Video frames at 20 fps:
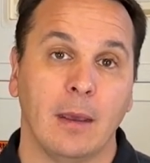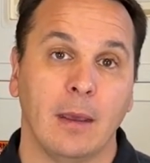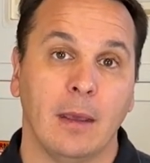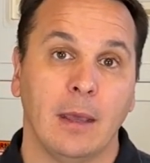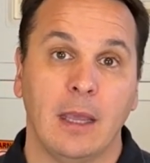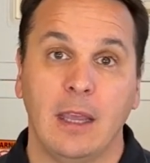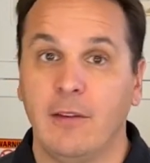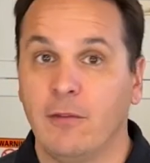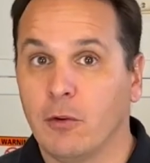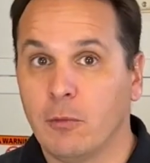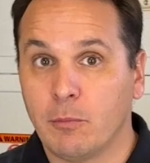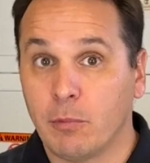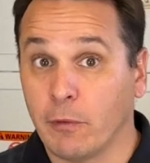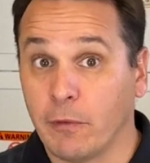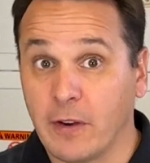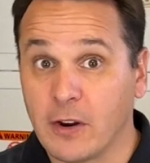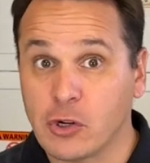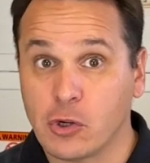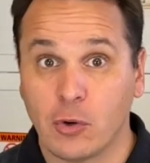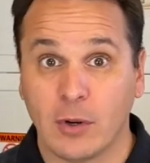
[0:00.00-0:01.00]
Even
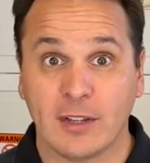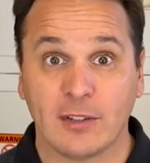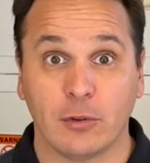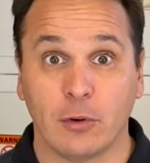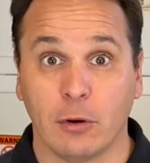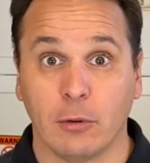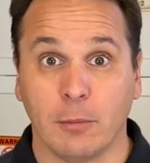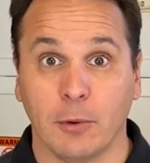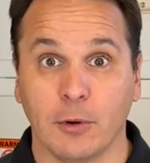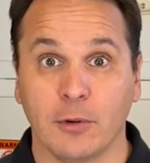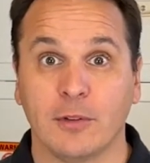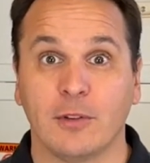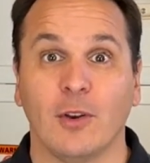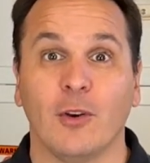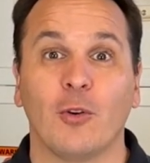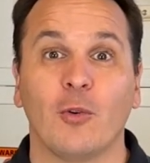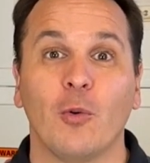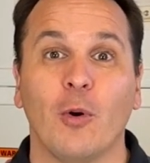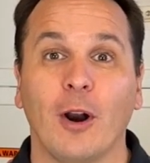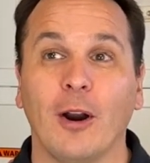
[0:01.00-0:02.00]
professional astronomers
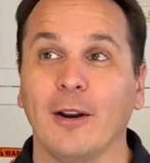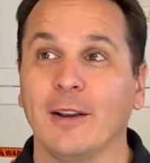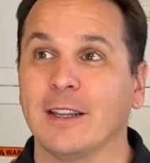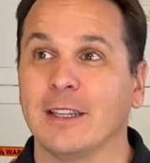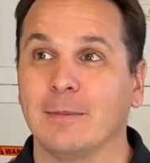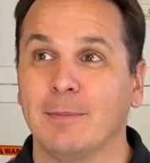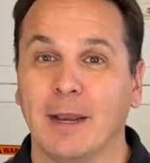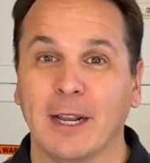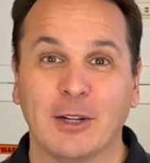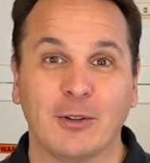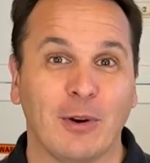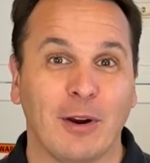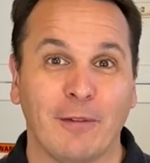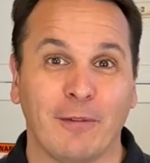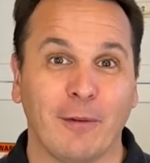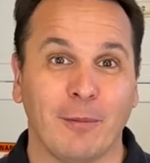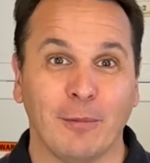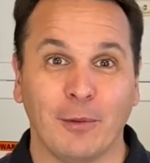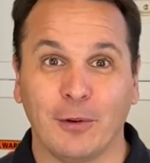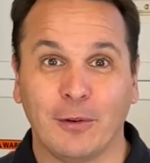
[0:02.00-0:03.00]
acquiring spectra
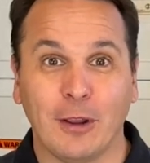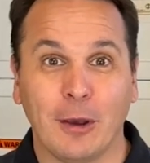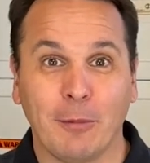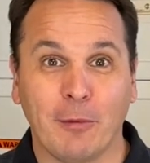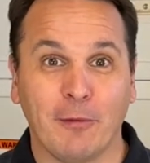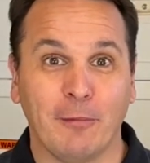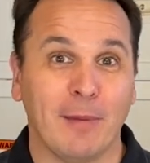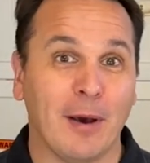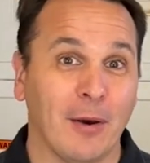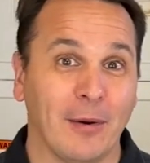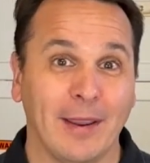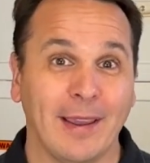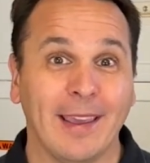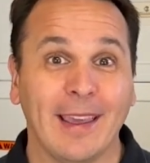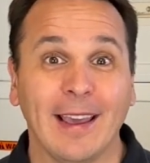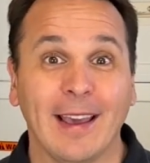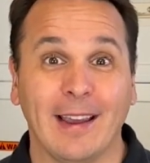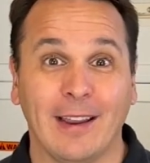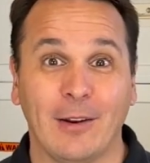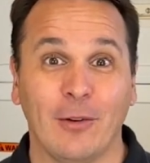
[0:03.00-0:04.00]
from the top of Mauna
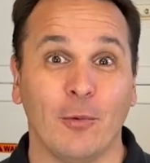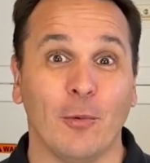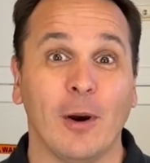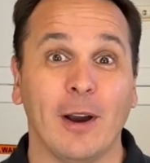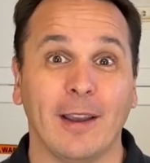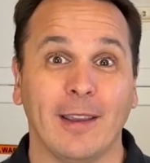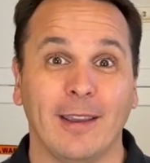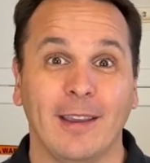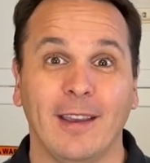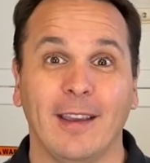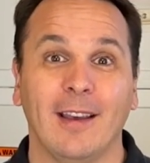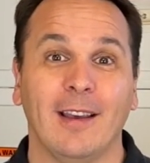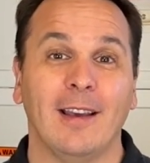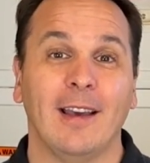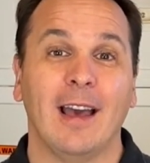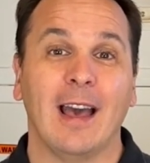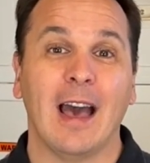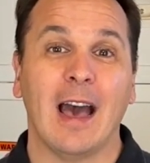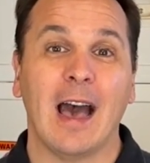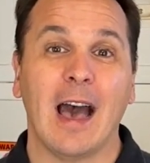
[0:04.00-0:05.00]
Kea in Hawaii
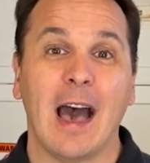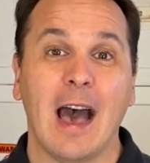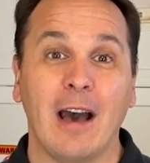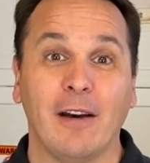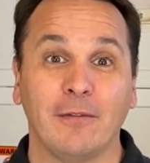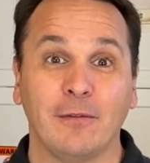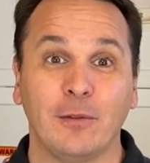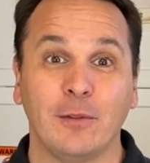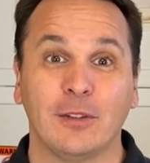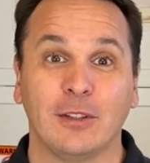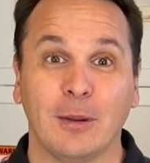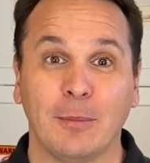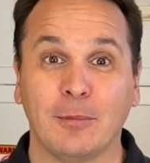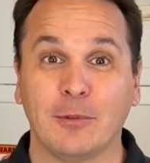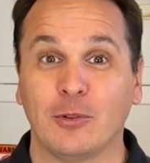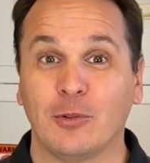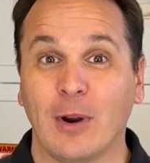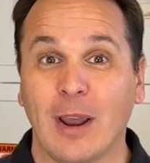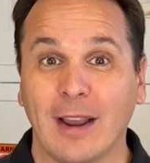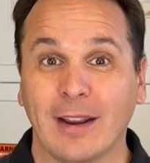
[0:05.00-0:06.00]
have to
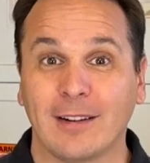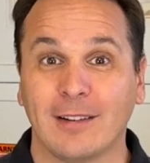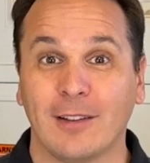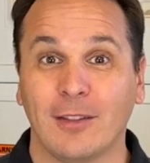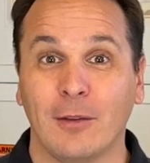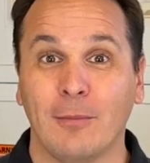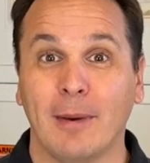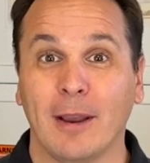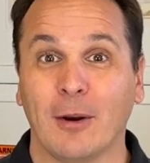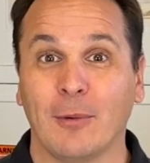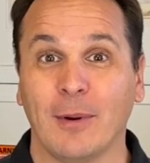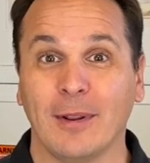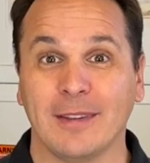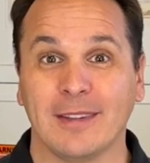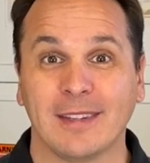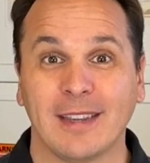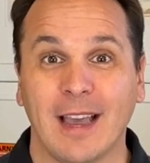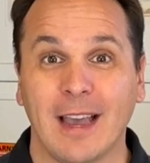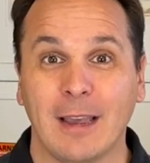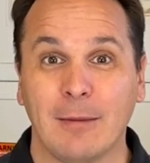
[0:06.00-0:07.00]
subtract the background
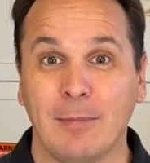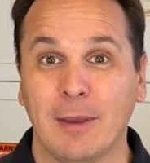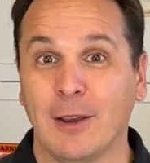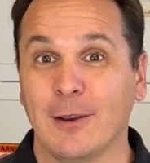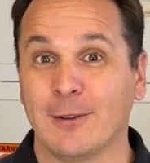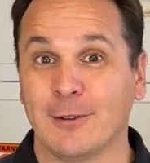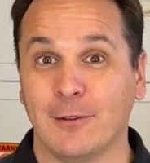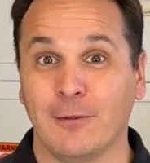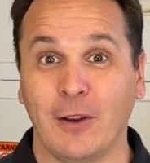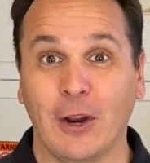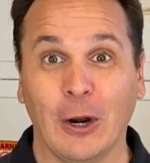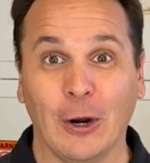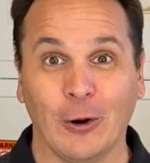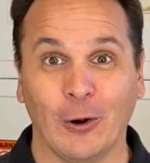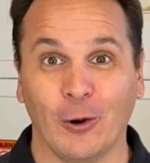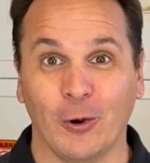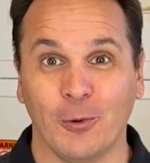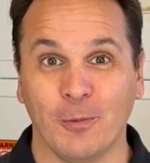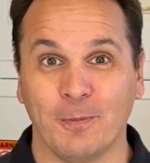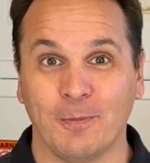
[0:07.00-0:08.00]
sky because of
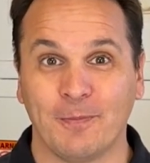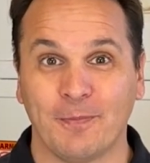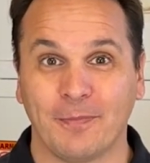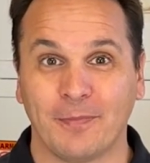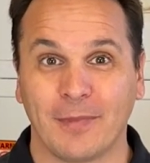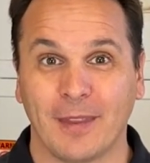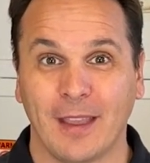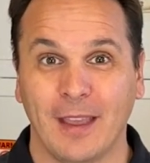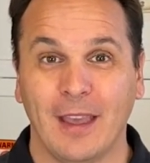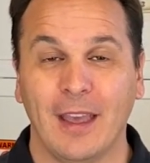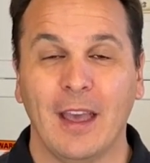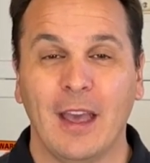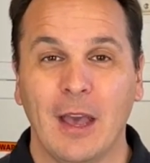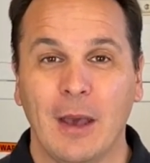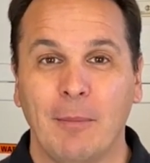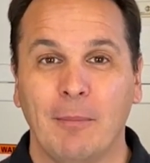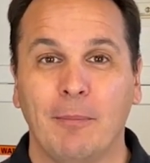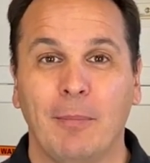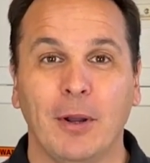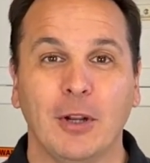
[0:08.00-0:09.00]
airglow.
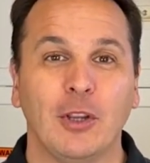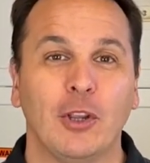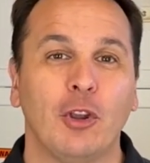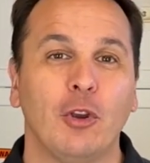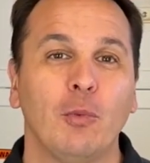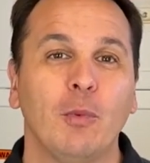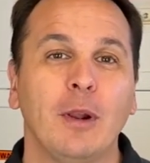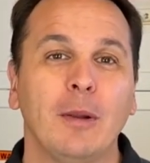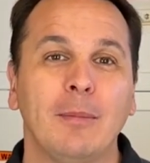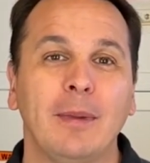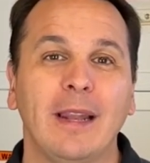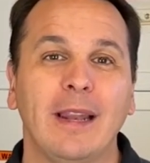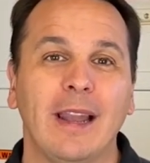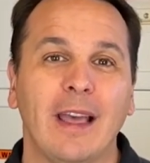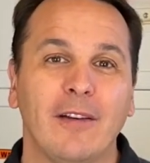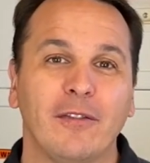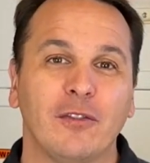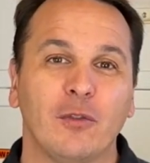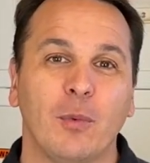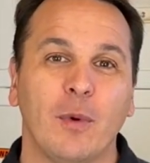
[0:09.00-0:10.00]
But you will be
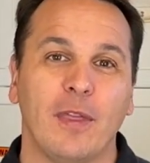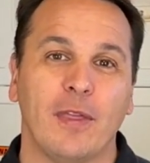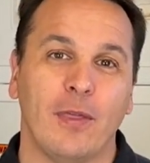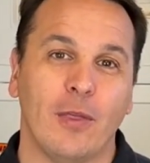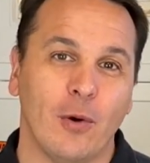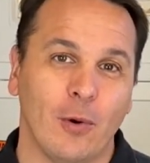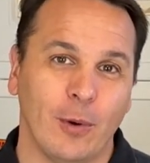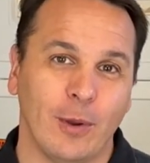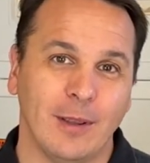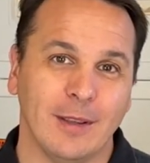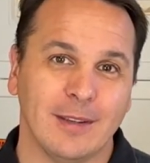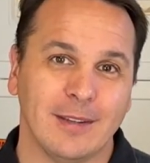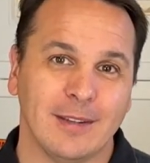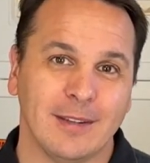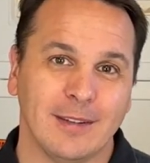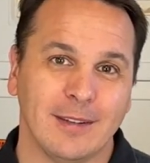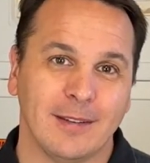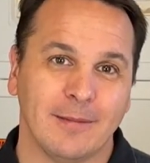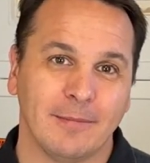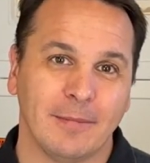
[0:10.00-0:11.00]
left with
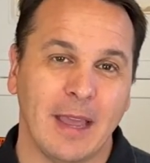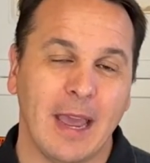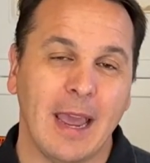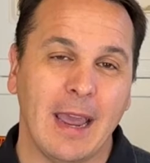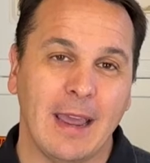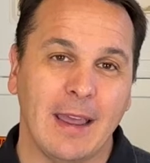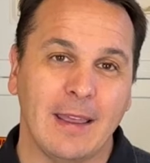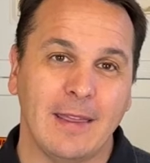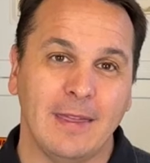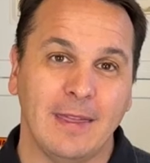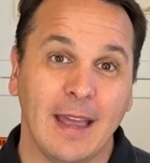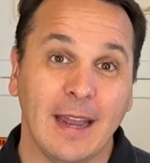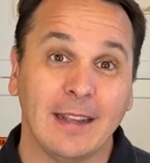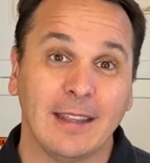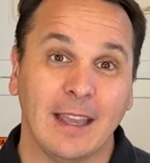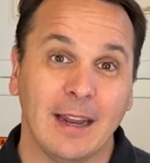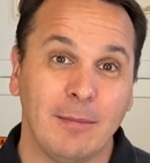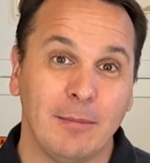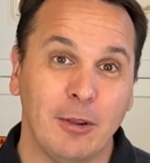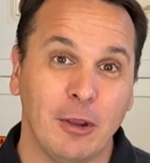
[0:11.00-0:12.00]
noise, and that
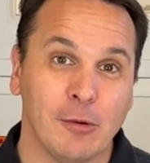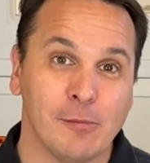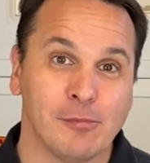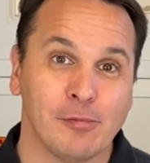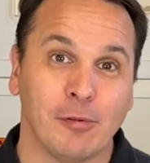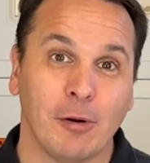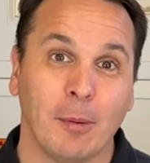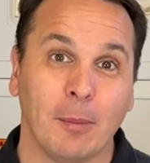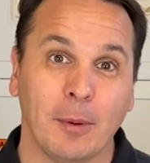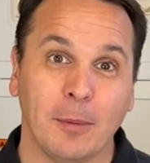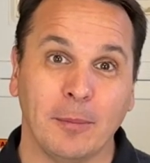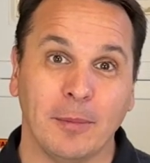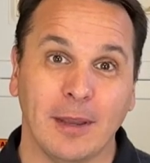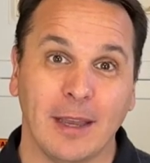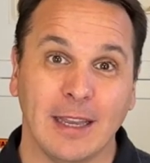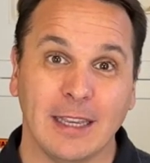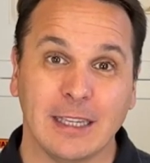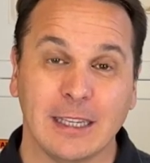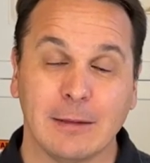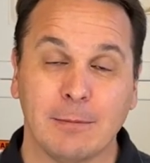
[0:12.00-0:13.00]
can be a problem,
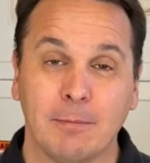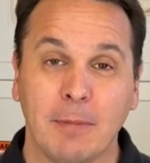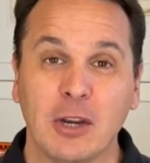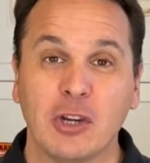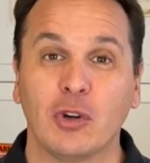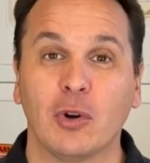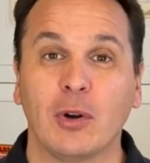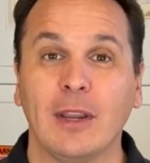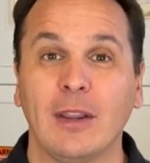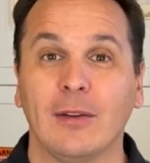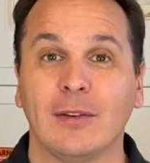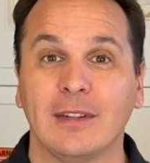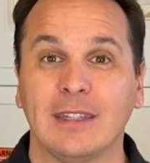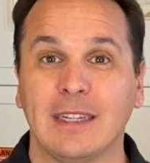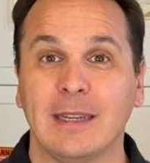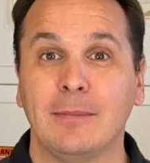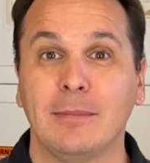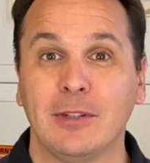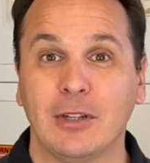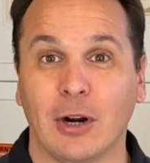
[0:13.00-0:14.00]
especially on
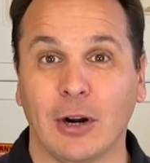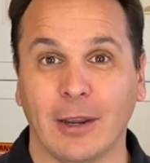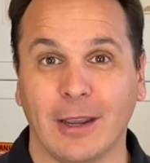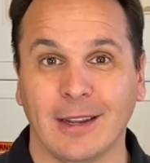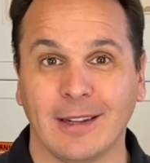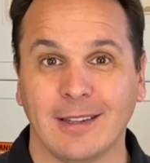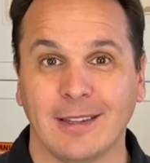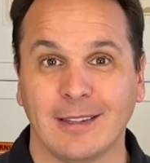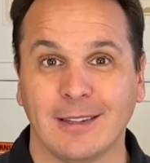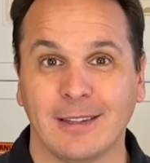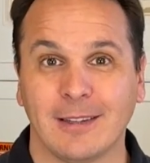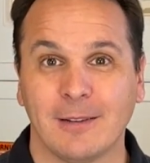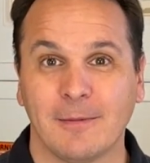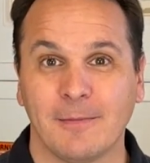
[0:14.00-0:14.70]
dim targets.